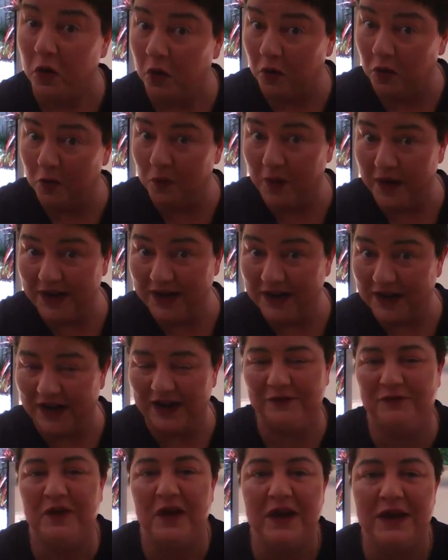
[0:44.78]
or What a
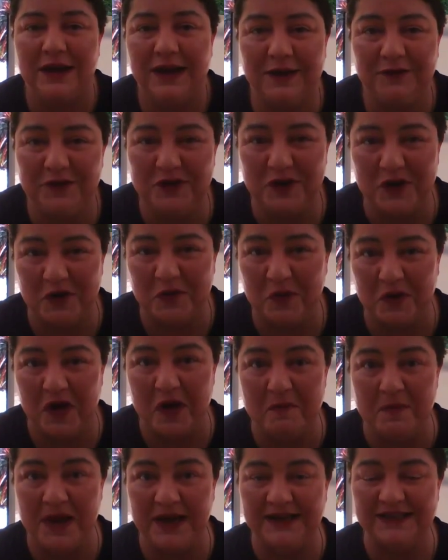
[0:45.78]
Life, if you know what
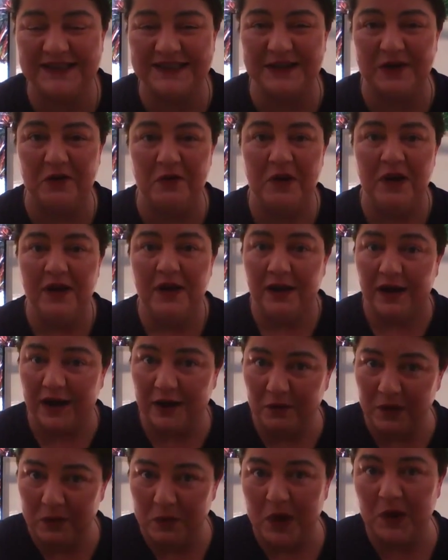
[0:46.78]
I mean. So
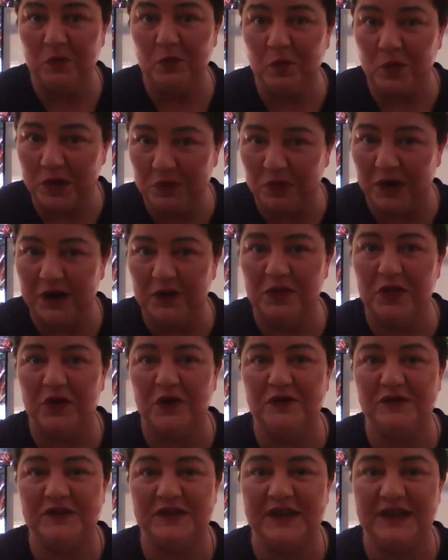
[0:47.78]
I went with one of
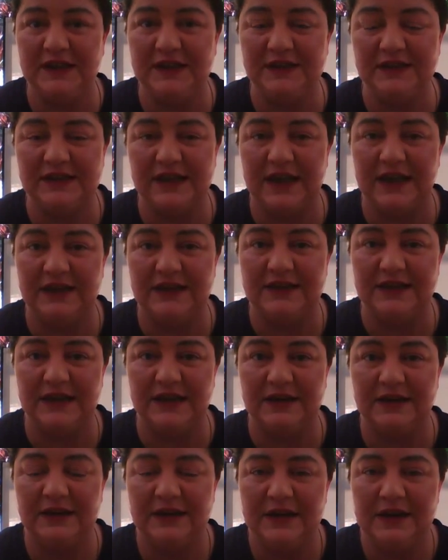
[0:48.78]
those things and
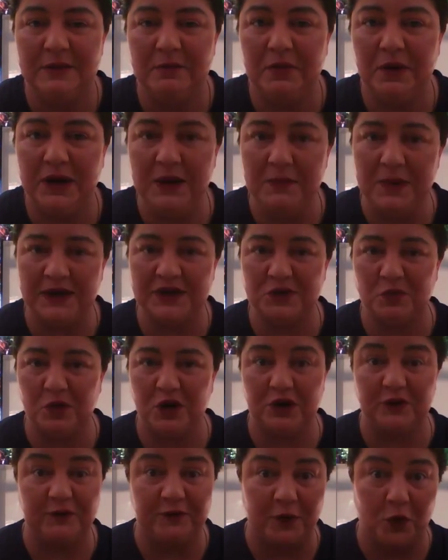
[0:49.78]
pretty much
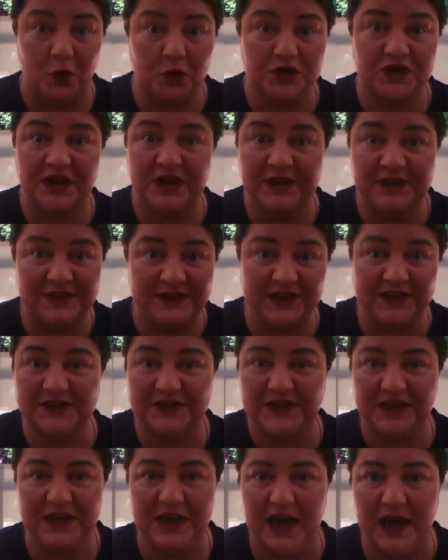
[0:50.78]
worked 14,
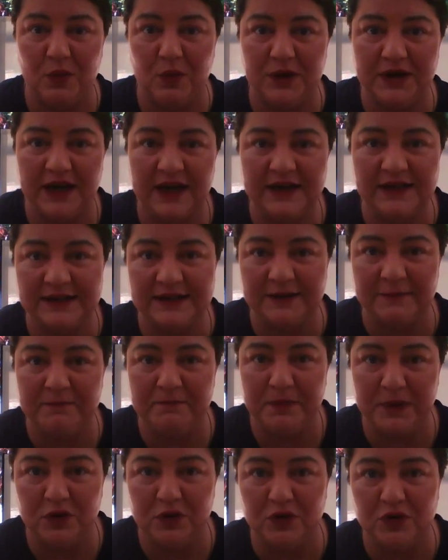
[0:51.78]
16-hour days to
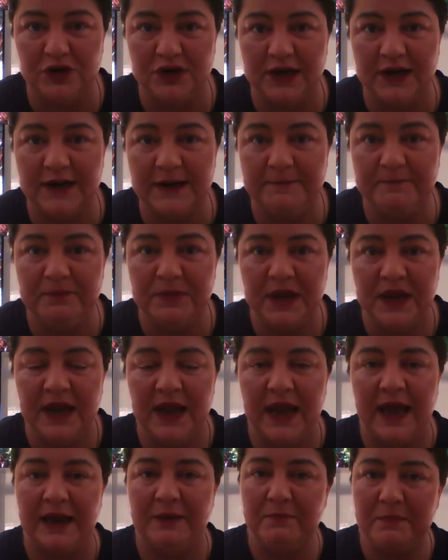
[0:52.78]
build it,
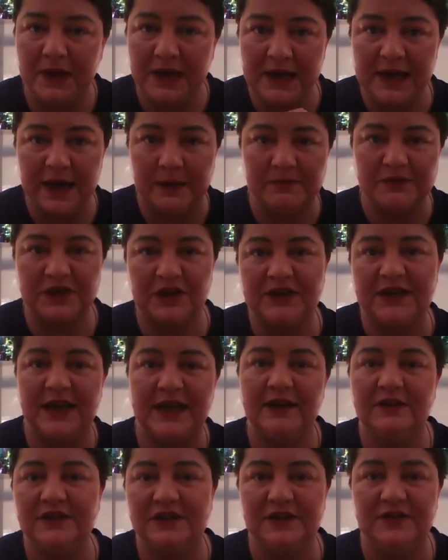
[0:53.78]
had many ups and
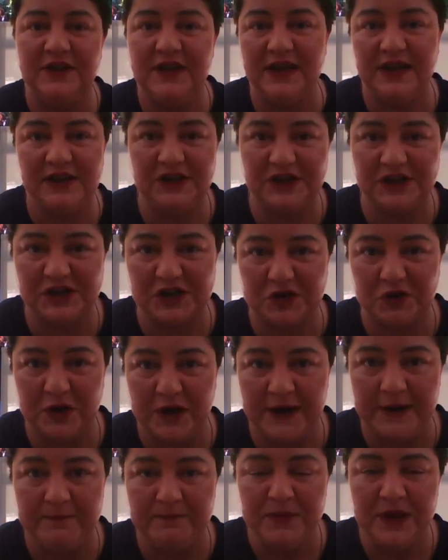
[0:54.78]
downs in the
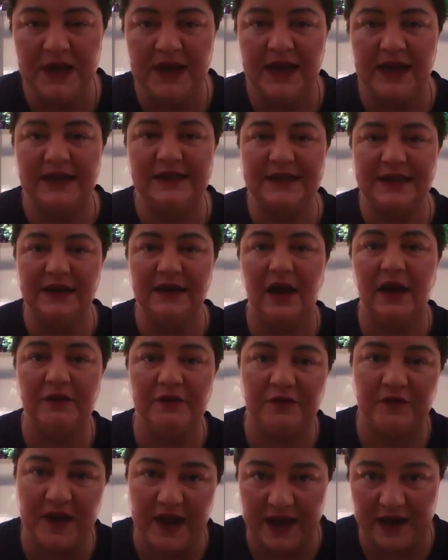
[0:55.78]
industry until I
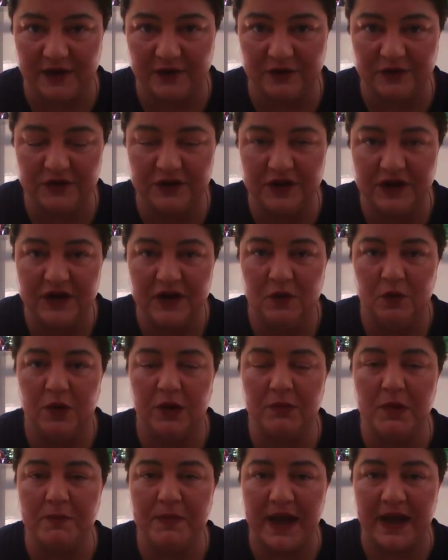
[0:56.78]
found
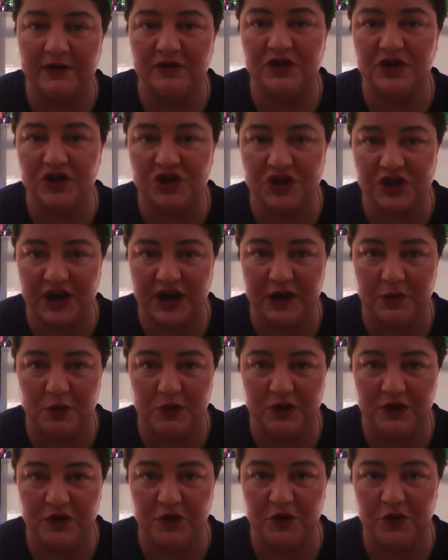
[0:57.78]
what I'm about to share
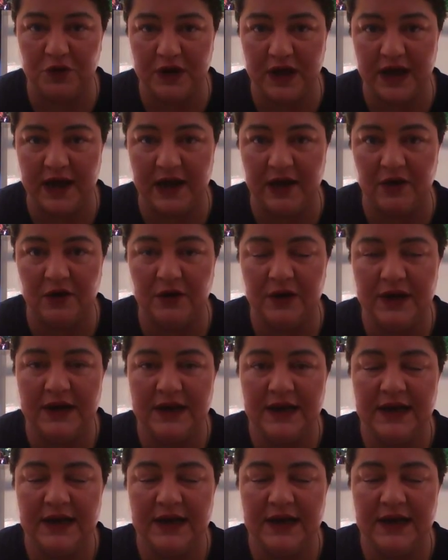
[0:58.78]
with you now.